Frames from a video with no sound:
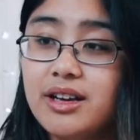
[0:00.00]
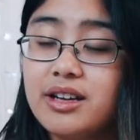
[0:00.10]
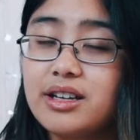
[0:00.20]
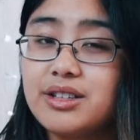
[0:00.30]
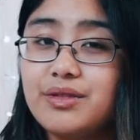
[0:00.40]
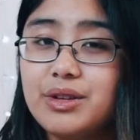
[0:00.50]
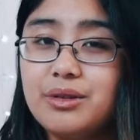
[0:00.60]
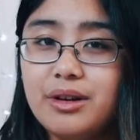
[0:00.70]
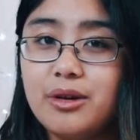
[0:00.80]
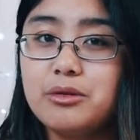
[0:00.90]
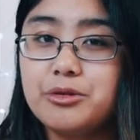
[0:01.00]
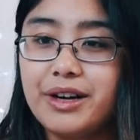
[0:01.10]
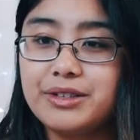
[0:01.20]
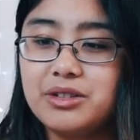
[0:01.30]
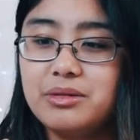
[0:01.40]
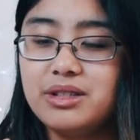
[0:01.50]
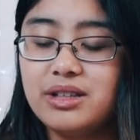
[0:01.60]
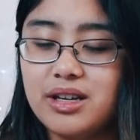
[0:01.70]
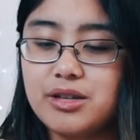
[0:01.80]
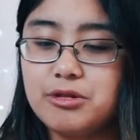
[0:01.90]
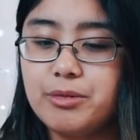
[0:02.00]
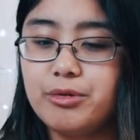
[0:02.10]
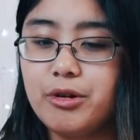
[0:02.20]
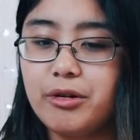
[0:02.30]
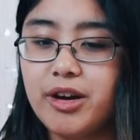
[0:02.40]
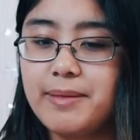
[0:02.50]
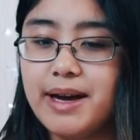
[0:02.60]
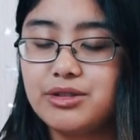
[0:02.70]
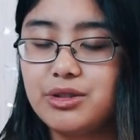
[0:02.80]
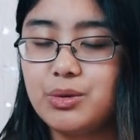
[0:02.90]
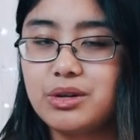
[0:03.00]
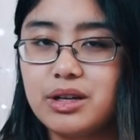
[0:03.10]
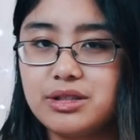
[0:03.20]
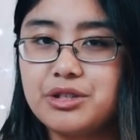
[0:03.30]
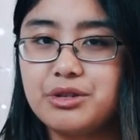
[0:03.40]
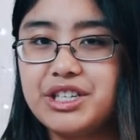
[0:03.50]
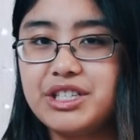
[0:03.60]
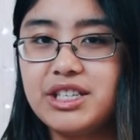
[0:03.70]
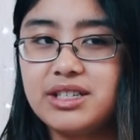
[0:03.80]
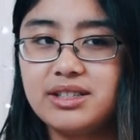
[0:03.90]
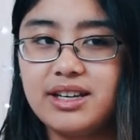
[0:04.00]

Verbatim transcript: because if you don't know, Drexel's music industry program has 2 concentrations,